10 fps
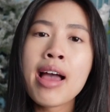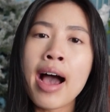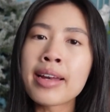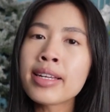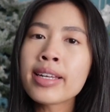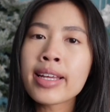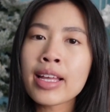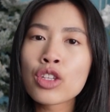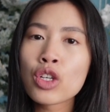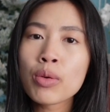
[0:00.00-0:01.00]
I didn't
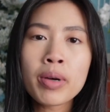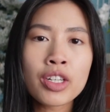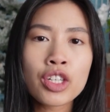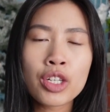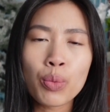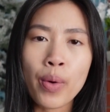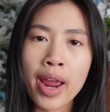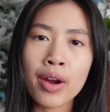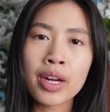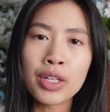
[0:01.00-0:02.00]
get too much
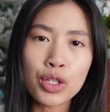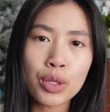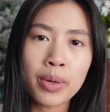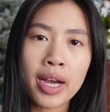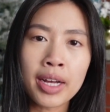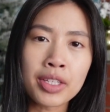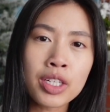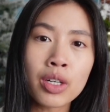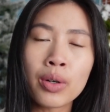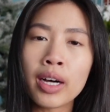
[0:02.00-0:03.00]
wear into it
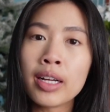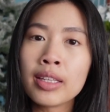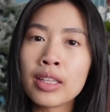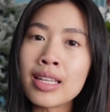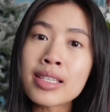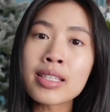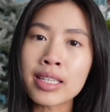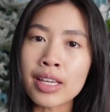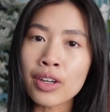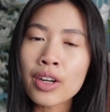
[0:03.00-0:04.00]
until this
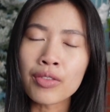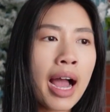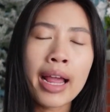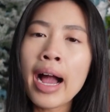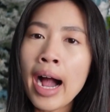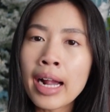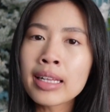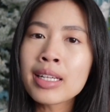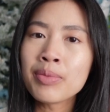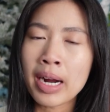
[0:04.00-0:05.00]
year. I
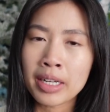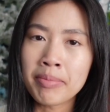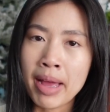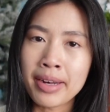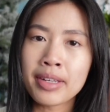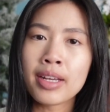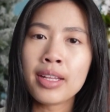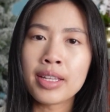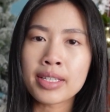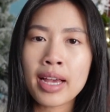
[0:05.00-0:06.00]
highly recommend
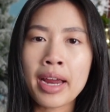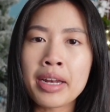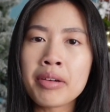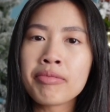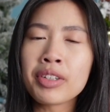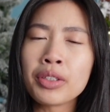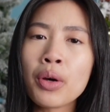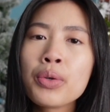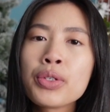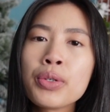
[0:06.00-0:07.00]
this item for
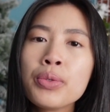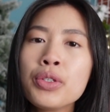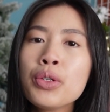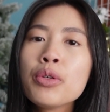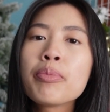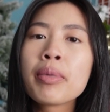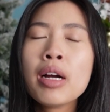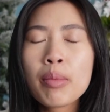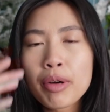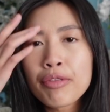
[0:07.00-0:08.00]
those who do
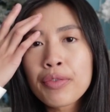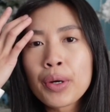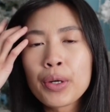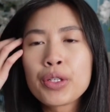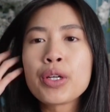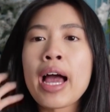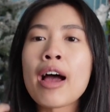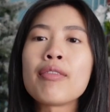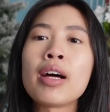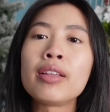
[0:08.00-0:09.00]
prefer to
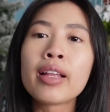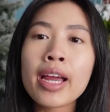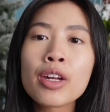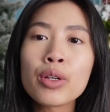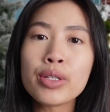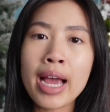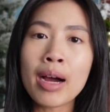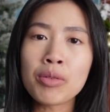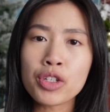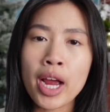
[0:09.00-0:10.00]
have a lighter
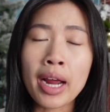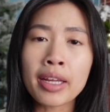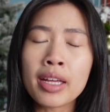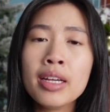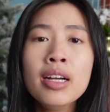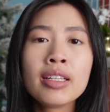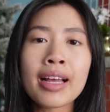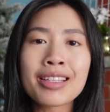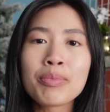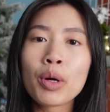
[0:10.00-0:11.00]
down jacket
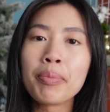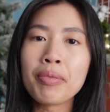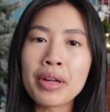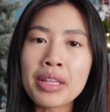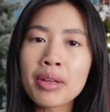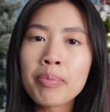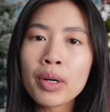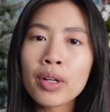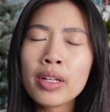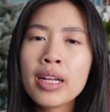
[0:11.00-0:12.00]
that's more
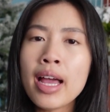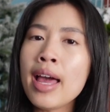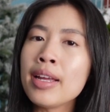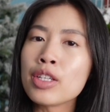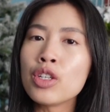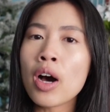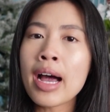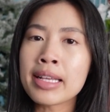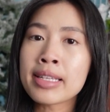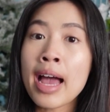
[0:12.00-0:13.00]
breathable and is not
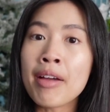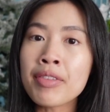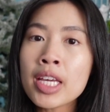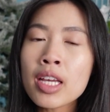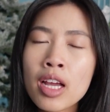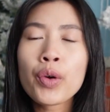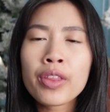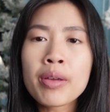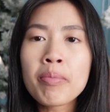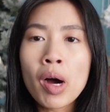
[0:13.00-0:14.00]
as heavy. For
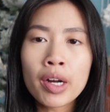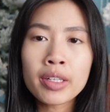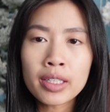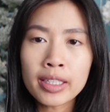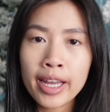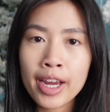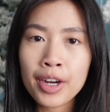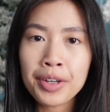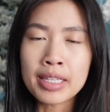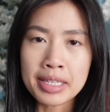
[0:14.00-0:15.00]
the
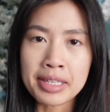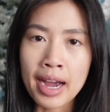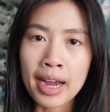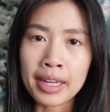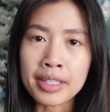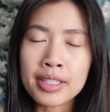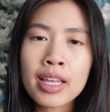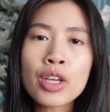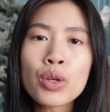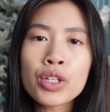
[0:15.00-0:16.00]
Moncler designs,
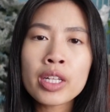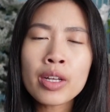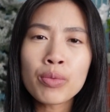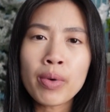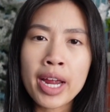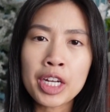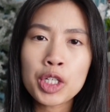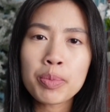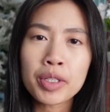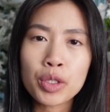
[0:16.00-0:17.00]
they usually
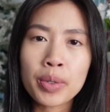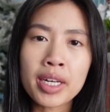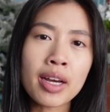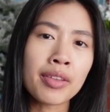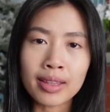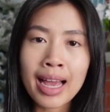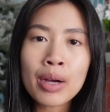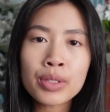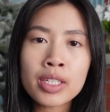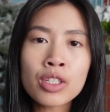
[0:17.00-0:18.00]
range between
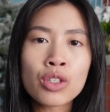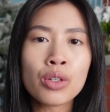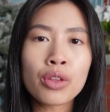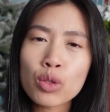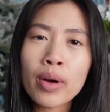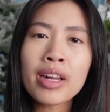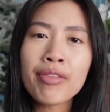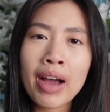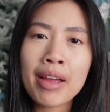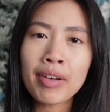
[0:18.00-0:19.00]
1,000 to
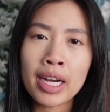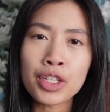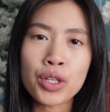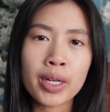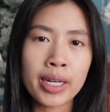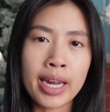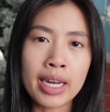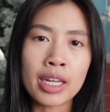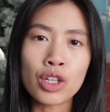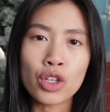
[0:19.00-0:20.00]
2,500
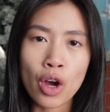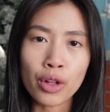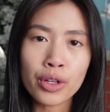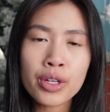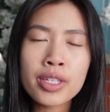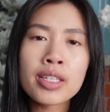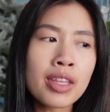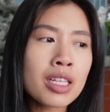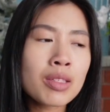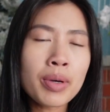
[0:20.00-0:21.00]
Canadian dollars.
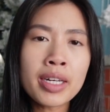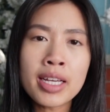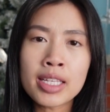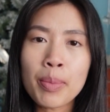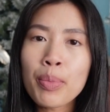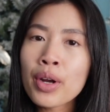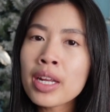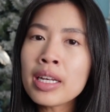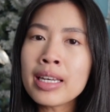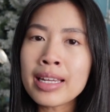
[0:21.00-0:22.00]
This one is a
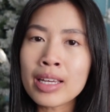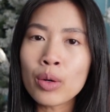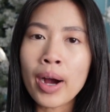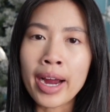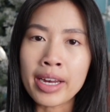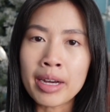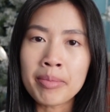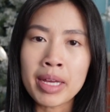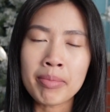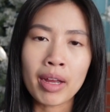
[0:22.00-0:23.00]
pretty new
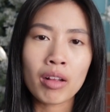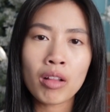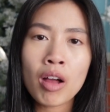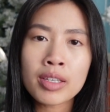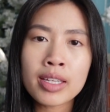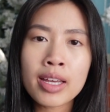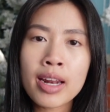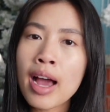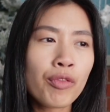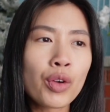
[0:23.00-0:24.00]
item in my
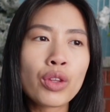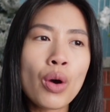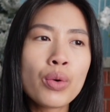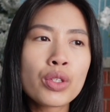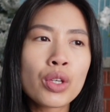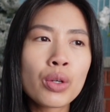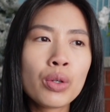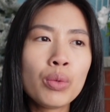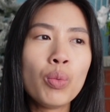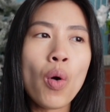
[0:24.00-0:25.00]
closet. For those
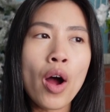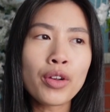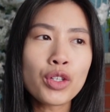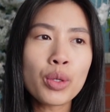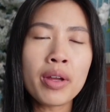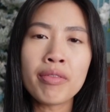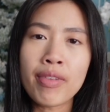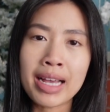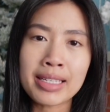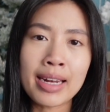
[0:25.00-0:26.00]
who want to
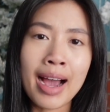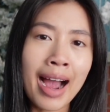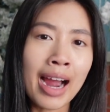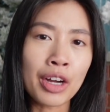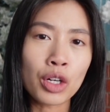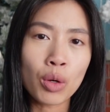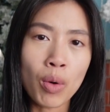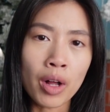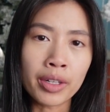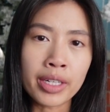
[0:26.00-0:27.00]
invest in a higher
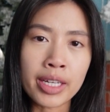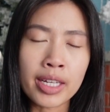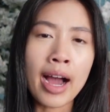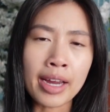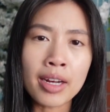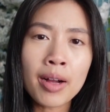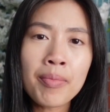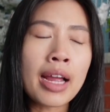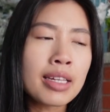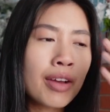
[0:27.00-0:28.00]
quality item,
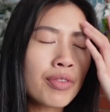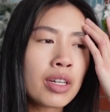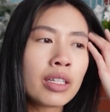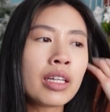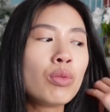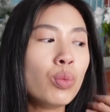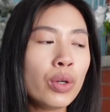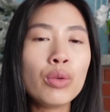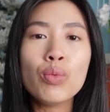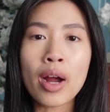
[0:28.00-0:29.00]
I definitely
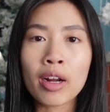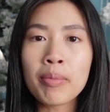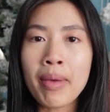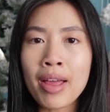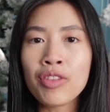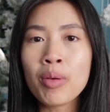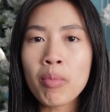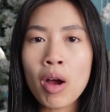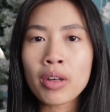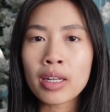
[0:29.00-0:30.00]
would recommend the
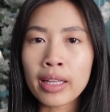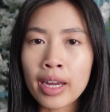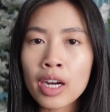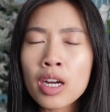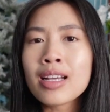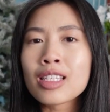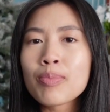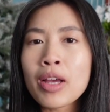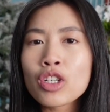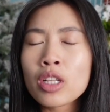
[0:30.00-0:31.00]
Moncler,
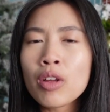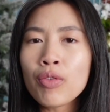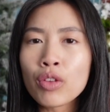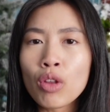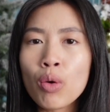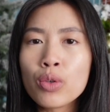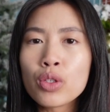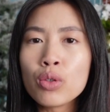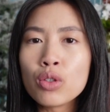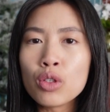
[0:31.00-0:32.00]
especially for those
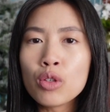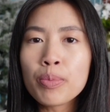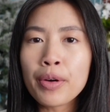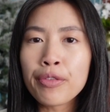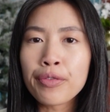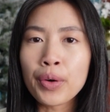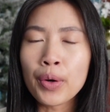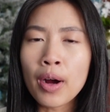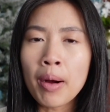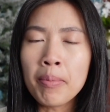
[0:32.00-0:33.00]
who do
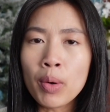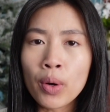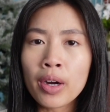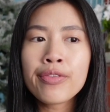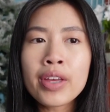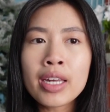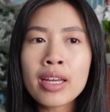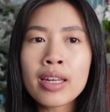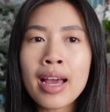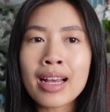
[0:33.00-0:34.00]
prefer a more
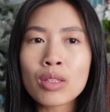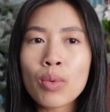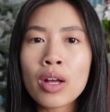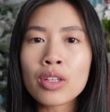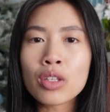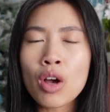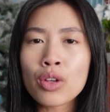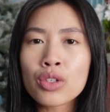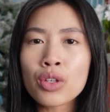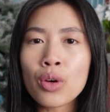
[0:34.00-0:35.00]
fitted as well as
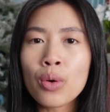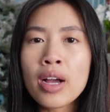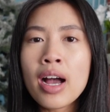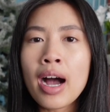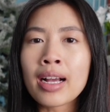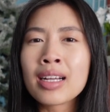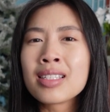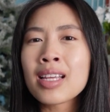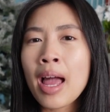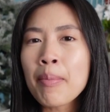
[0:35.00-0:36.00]
also a
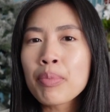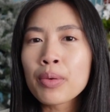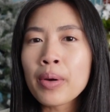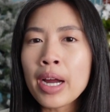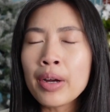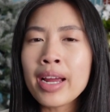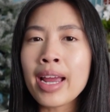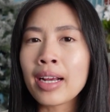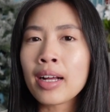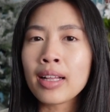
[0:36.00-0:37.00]
contemporary
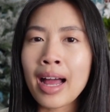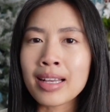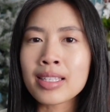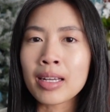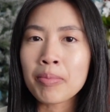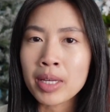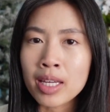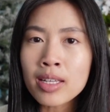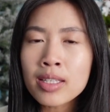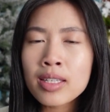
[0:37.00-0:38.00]
and classic
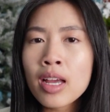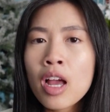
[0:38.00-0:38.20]
piece.